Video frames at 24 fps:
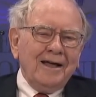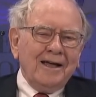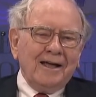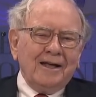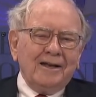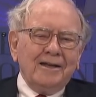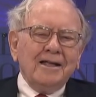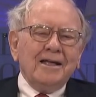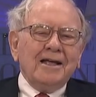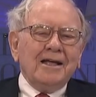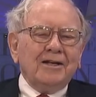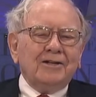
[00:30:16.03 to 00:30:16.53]

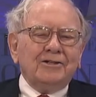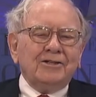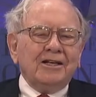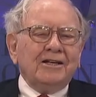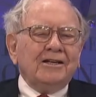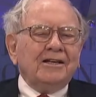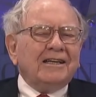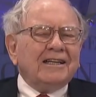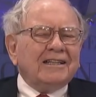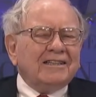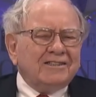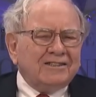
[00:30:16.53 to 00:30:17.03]
it, it
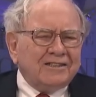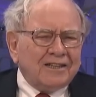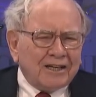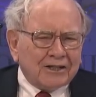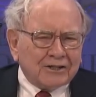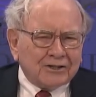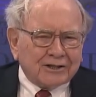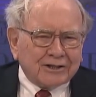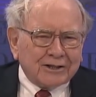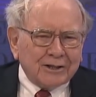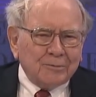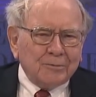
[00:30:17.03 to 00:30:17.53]
didn't
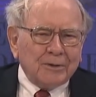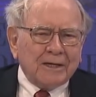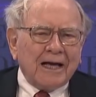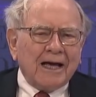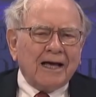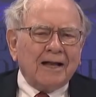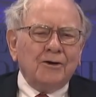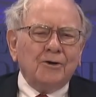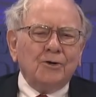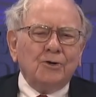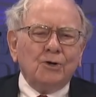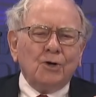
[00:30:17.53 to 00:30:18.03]
exist. We
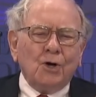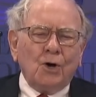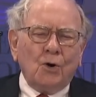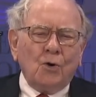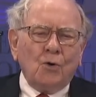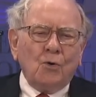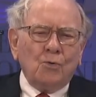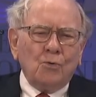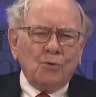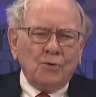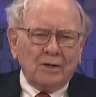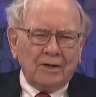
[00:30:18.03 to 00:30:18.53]
had
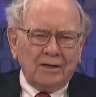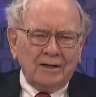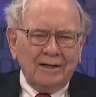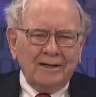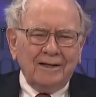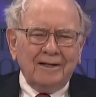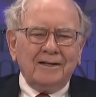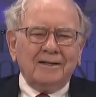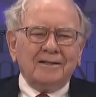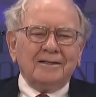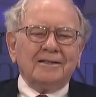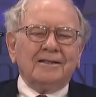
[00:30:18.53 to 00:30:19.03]
no
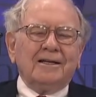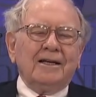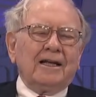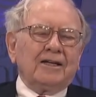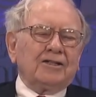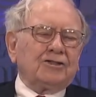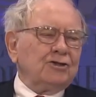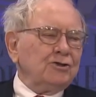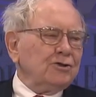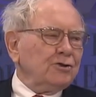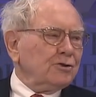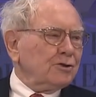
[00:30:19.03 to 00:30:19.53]

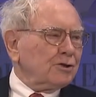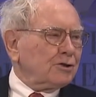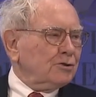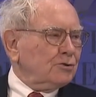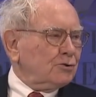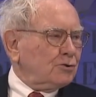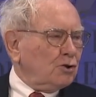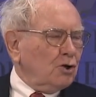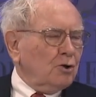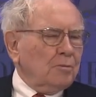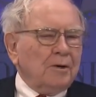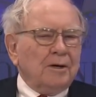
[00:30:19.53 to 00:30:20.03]
connection to the
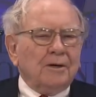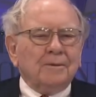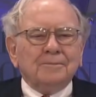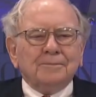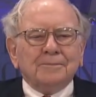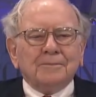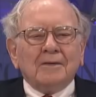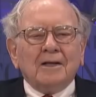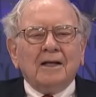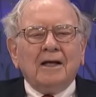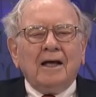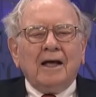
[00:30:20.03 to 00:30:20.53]
consumer.
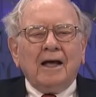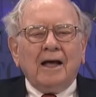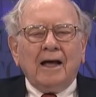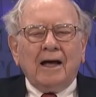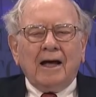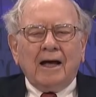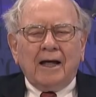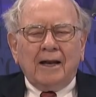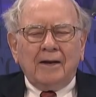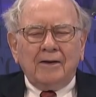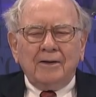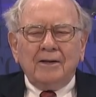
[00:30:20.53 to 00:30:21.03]

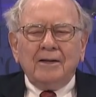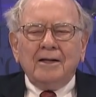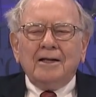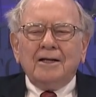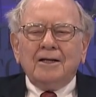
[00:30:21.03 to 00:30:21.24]
And